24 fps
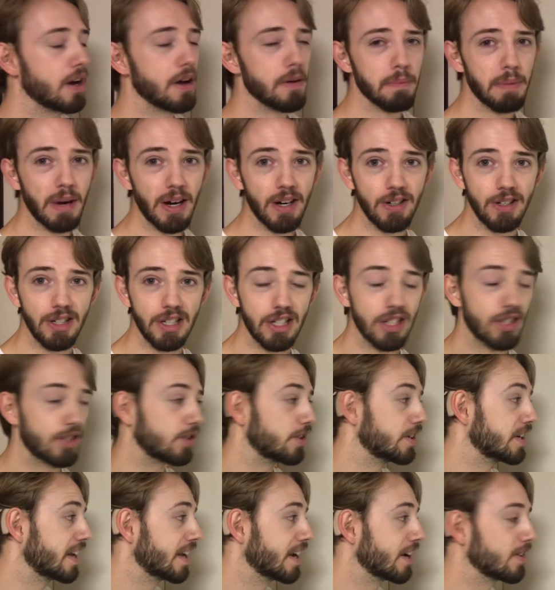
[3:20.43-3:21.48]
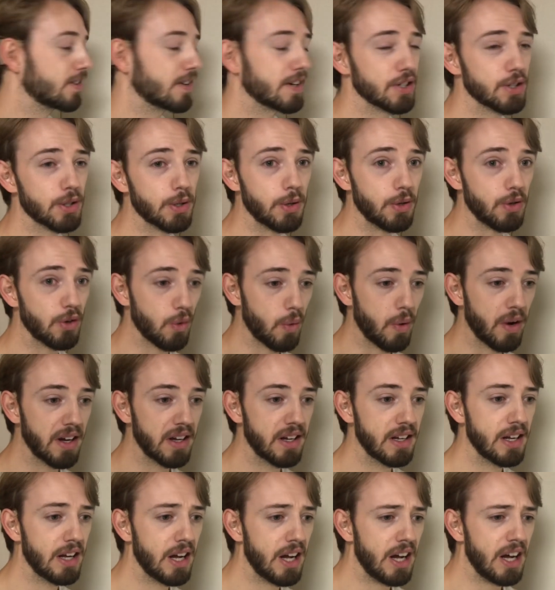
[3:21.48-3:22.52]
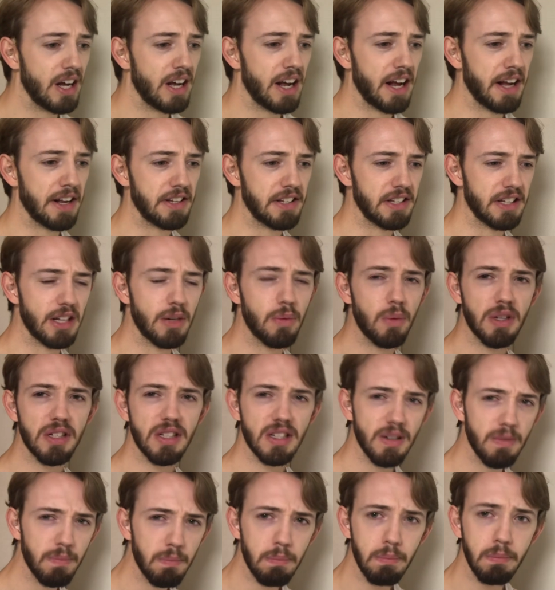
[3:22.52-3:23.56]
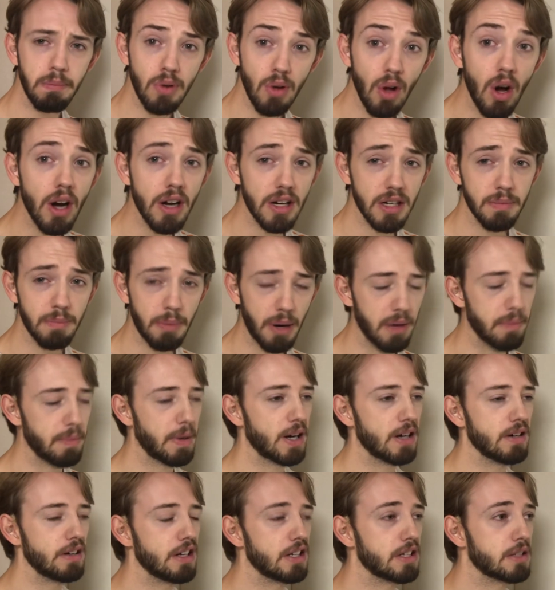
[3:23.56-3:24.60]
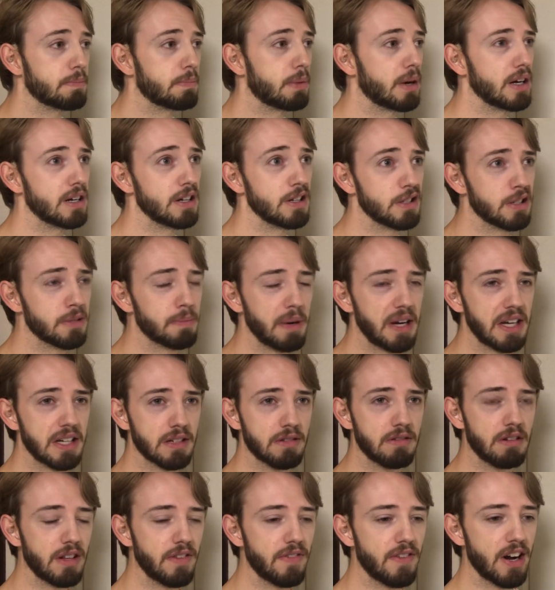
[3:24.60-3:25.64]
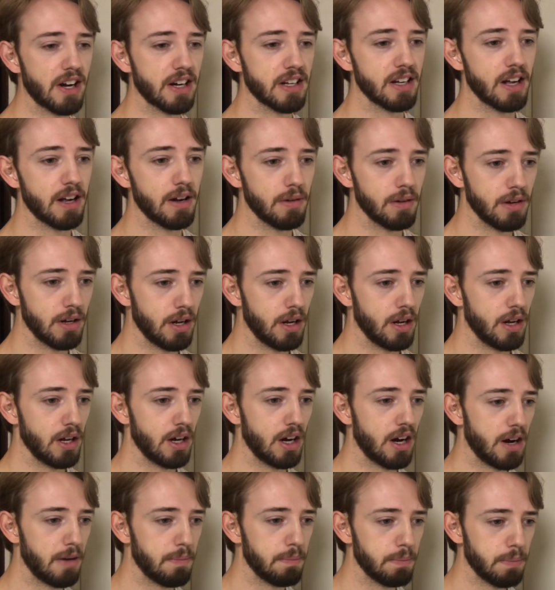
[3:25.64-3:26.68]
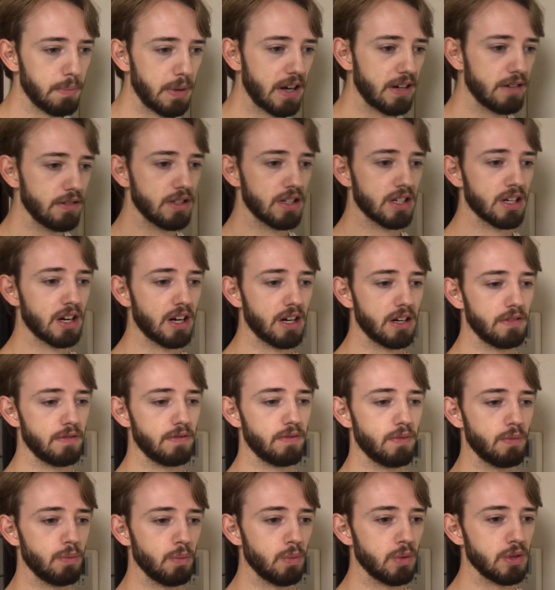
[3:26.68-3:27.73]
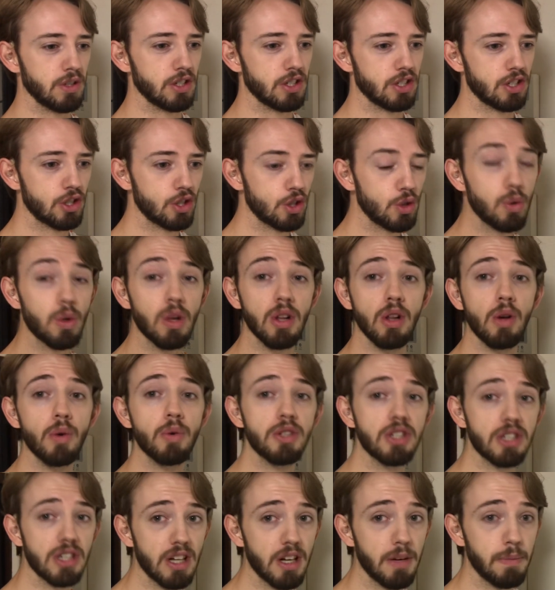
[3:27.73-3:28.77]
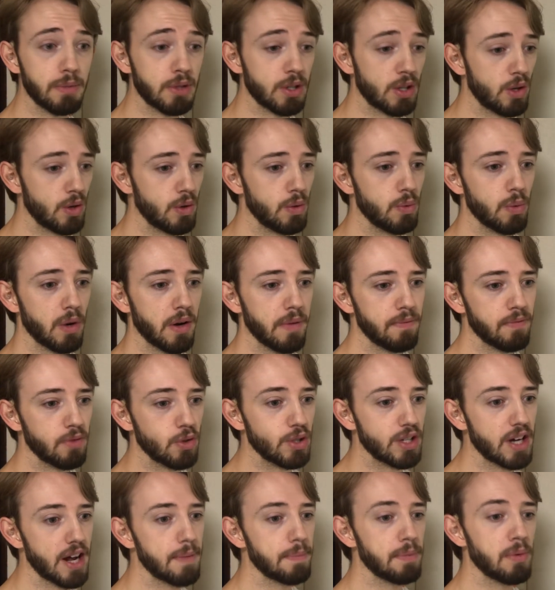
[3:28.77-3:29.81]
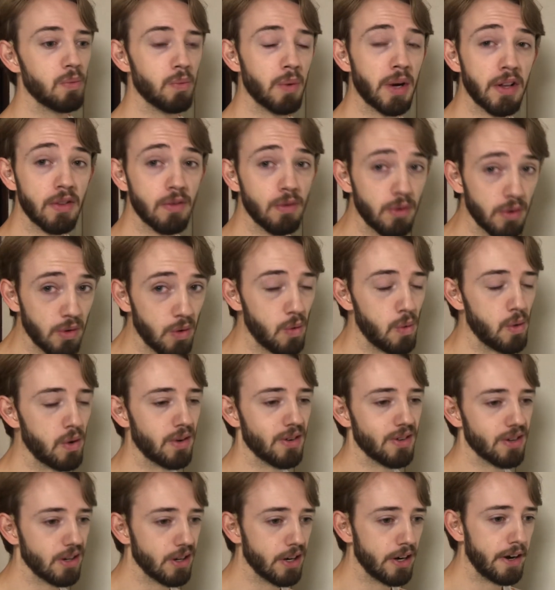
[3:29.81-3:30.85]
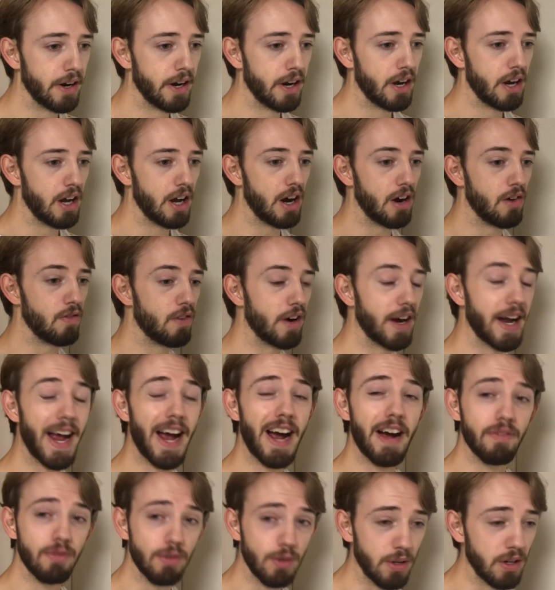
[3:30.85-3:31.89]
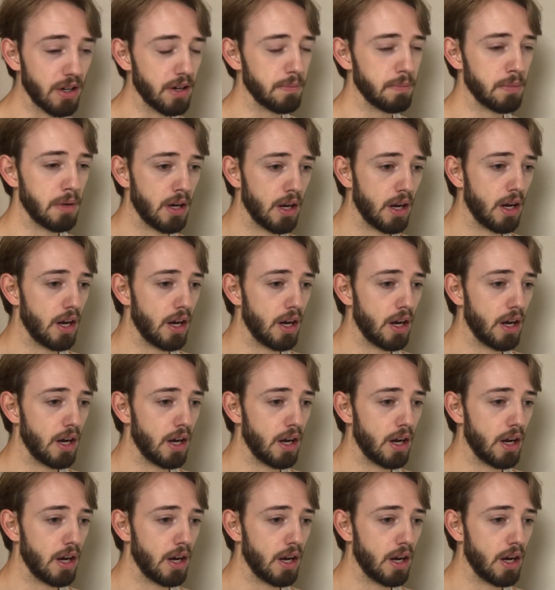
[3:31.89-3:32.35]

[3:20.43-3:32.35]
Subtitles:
Perez's dirty air at turn 20. And he wasn't blocked by Perez, but it's basically the fact that Perez kind of was too close to him. So when Verstappen went through the corner right after him,